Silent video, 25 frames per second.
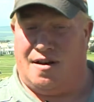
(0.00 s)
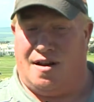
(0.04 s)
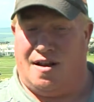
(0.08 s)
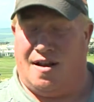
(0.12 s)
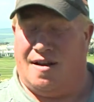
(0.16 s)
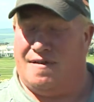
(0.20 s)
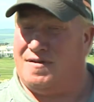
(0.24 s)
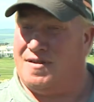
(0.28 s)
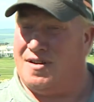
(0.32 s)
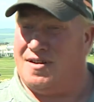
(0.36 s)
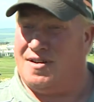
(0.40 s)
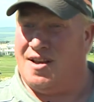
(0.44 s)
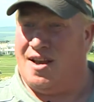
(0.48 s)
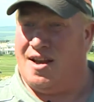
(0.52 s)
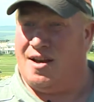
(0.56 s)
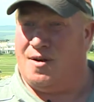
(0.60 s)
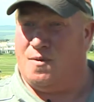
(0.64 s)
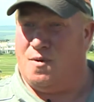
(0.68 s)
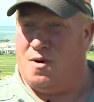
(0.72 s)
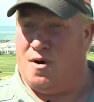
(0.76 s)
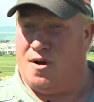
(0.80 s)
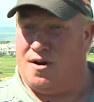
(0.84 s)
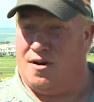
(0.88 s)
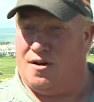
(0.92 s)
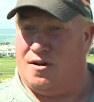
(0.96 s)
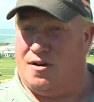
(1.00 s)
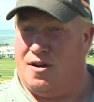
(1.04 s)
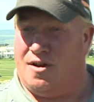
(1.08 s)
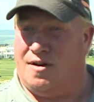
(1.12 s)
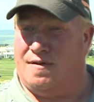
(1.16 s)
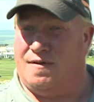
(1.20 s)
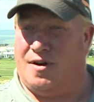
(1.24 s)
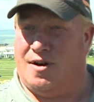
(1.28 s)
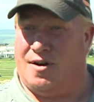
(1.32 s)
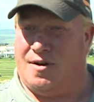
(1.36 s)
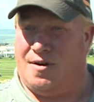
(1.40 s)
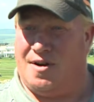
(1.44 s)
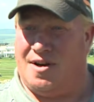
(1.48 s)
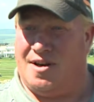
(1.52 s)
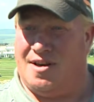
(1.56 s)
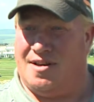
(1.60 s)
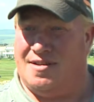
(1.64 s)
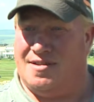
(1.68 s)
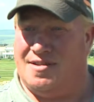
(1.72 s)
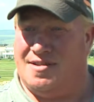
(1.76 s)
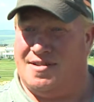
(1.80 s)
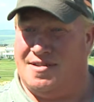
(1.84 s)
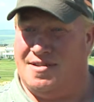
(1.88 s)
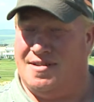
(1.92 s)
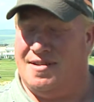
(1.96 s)
that I'll have to tank water a lot of our
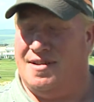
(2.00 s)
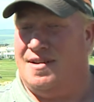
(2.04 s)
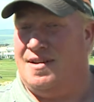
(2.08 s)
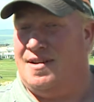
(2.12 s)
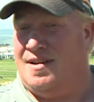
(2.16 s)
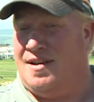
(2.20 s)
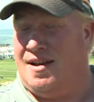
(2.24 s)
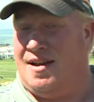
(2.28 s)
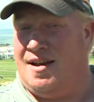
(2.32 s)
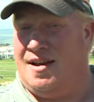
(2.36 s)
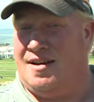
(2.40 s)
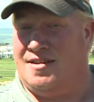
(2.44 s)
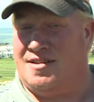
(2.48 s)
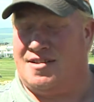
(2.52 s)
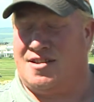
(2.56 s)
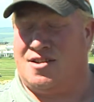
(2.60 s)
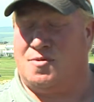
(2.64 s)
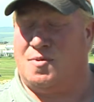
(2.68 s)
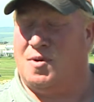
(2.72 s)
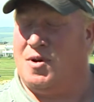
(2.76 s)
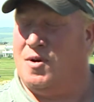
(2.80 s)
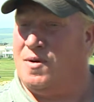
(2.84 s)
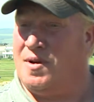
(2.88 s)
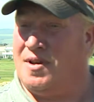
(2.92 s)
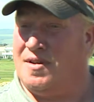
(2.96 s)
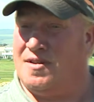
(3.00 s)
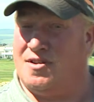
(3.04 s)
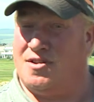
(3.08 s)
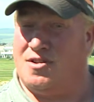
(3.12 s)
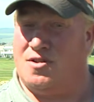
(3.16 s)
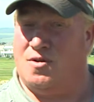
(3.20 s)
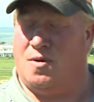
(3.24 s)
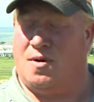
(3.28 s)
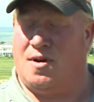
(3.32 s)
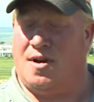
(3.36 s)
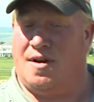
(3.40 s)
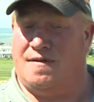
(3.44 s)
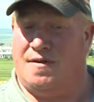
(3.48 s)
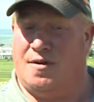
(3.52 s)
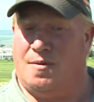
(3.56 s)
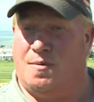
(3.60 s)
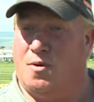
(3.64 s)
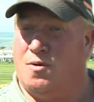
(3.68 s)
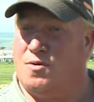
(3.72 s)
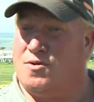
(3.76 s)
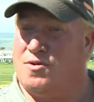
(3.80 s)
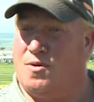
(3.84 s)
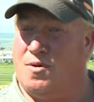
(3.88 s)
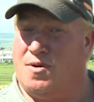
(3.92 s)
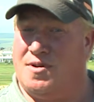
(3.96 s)
greens, uh, just because we don't get the snow cover
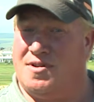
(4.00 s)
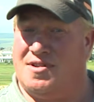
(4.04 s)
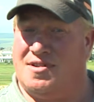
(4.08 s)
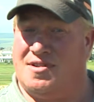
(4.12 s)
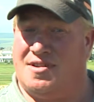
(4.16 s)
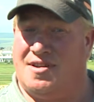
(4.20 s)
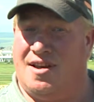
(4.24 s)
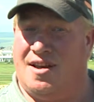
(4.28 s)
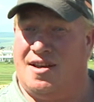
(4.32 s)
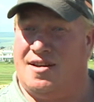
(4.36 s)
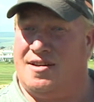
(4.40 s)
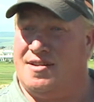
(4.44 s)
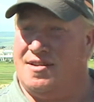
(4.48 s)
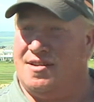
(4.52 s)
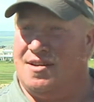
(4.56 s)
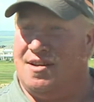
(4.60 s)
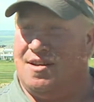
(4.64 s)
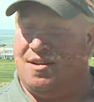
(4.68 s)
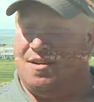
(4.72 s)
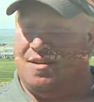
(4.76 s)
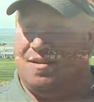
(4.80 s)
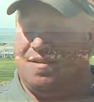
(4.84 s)
most courses get in